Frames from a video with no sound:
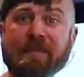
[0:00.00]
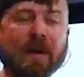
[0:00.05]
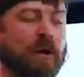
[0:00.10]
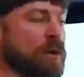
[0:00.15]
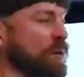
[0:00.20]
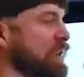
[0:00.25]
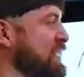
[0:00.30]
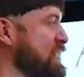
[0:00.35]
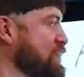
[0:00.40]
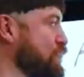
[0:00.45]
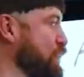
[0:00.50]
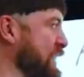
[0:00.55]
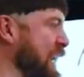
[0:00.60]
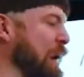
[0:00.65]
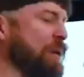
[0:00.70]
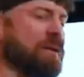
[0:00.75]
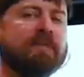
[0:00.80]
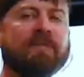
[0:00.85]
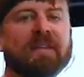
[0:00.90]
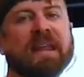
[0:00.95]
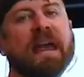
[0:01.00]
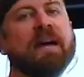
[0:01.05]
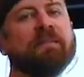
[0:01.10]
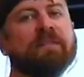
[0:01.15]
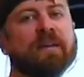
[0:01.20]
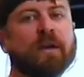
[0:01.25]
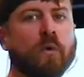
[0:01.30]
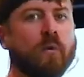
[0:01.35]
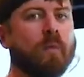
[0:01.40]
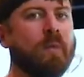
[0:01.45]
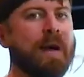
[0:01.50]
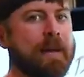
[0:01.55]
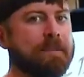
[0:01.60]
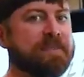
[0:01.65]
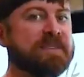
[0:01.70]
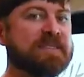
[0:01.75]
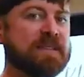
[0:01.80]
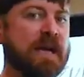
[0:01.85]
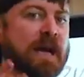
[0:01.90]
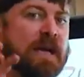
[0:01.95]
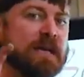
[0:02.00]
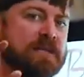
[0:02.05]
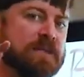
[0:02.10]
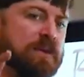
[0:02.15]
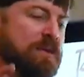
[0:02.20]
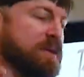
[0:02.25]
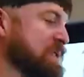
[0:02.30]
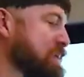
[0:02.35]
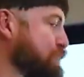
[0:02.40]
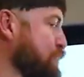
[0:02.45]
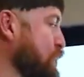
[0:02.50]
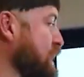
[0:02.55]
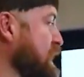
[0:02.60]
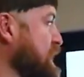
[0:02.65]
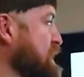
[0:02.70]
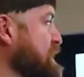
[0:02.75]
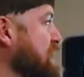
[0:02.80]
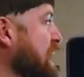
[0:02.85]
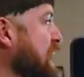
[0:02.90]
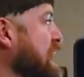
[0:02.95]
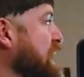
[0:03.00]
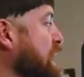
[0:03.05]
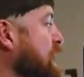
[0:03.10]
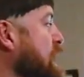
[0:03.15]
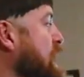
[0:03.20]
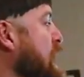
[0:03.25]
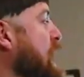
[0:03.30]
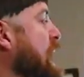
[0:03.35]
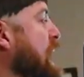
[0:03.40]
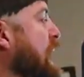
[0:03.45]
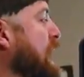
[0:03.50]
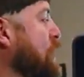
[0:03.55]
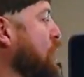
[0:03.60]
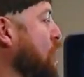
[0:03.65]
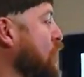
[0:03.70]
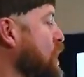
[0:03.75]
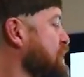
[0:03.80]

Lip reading: email list without even having a website. So this is pretty exciting. And